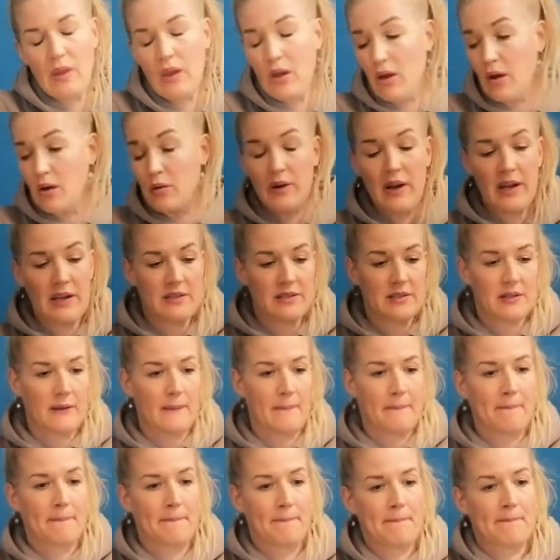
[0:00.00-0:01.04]
All right.
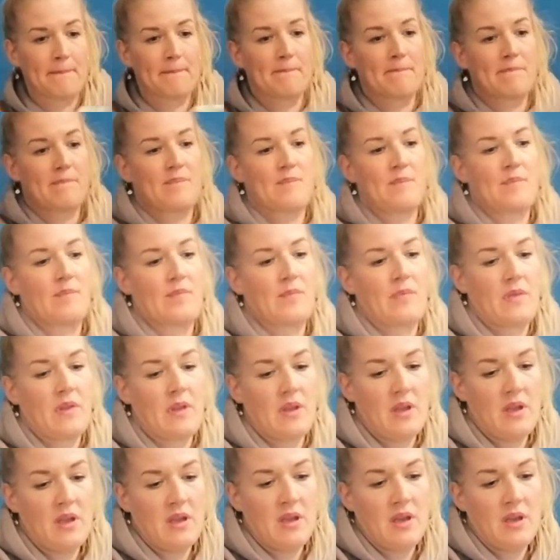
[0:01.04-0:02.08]

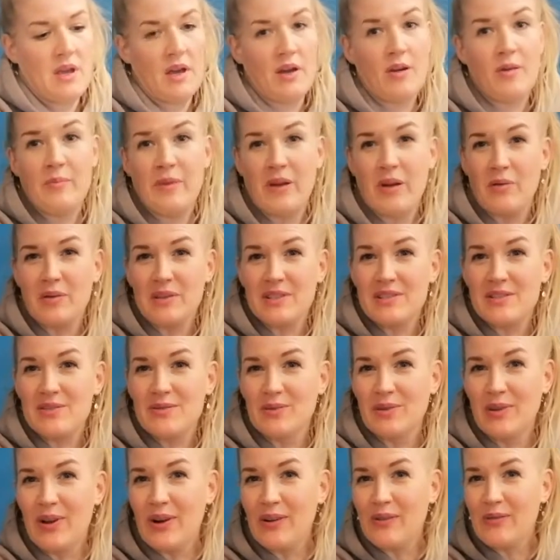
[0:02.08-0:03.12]
I hope that wasn't too
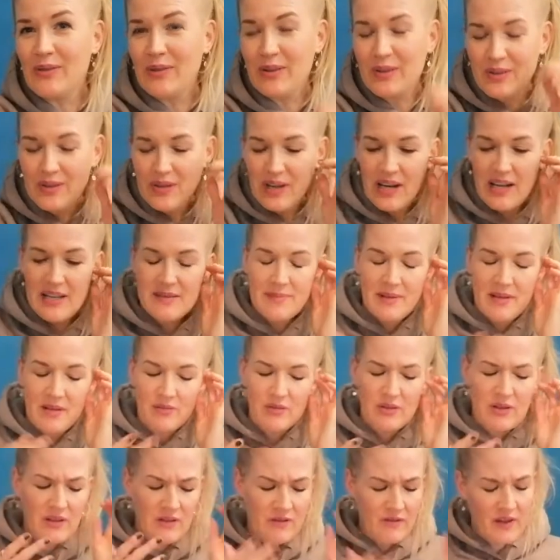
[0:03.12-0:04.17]
long for you guys, but I
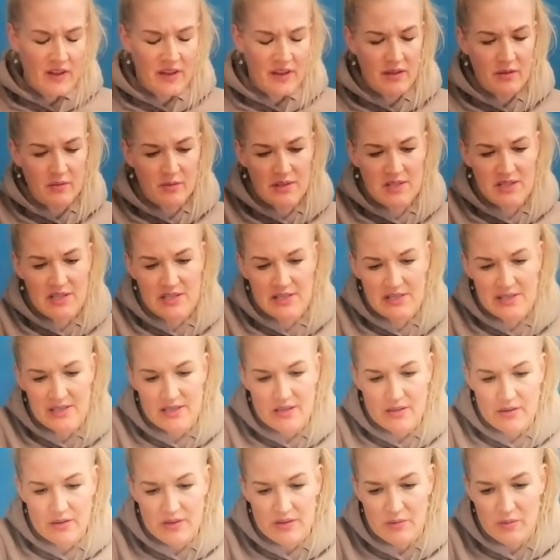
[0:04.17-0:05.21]
really felt it was
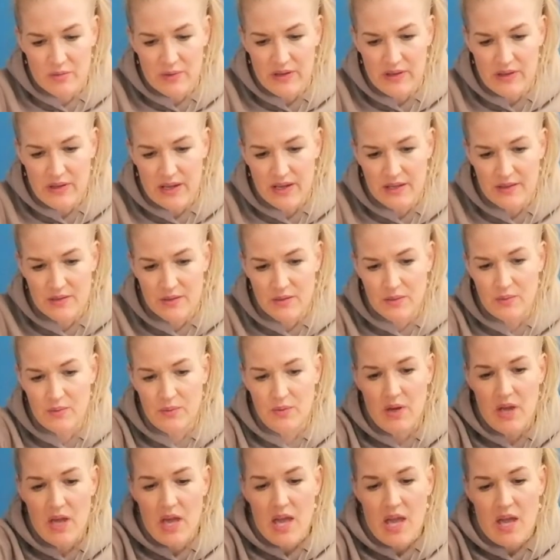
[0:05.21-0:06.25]
necessary to read that too.
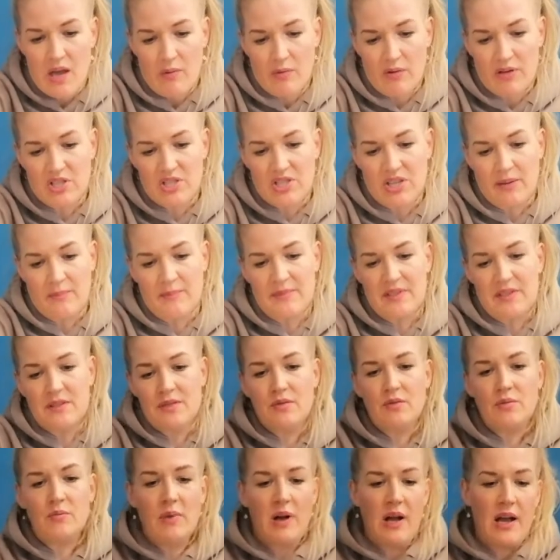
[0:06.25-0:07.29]
What jumps
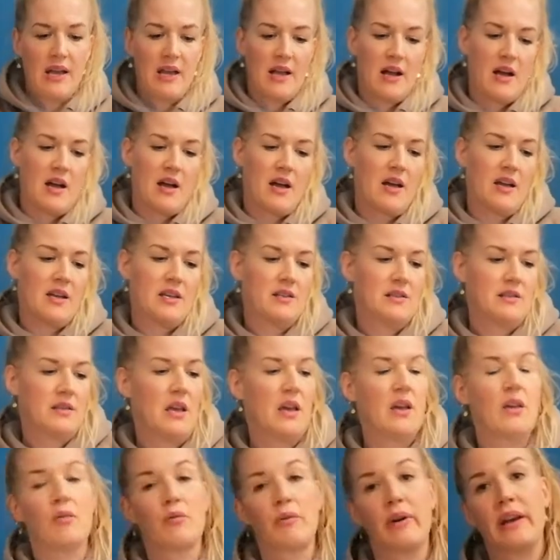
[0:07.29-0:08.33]
into my eyes
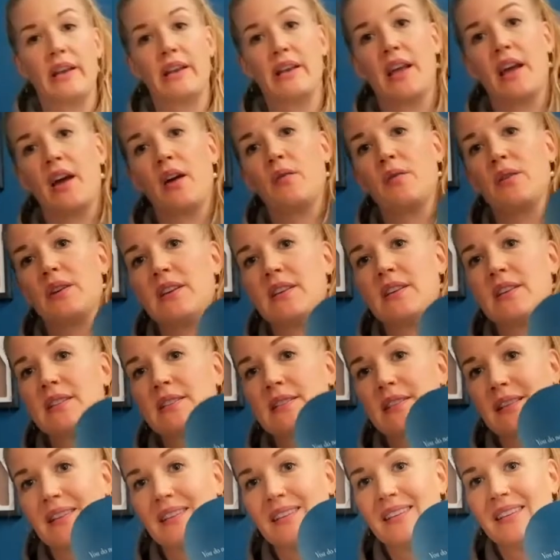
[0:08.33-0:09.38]
right now is
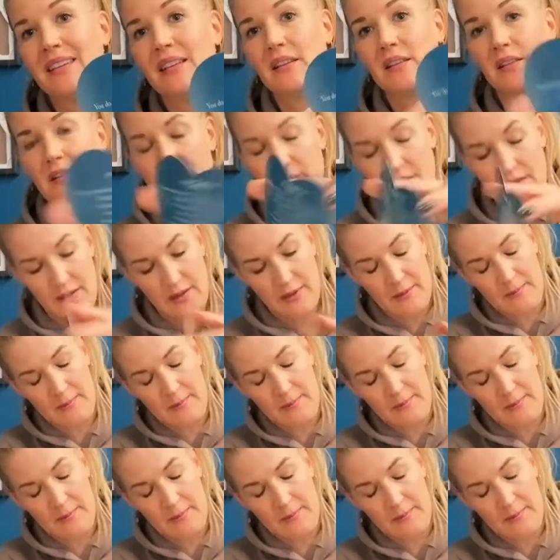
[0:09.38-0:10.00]
guilt.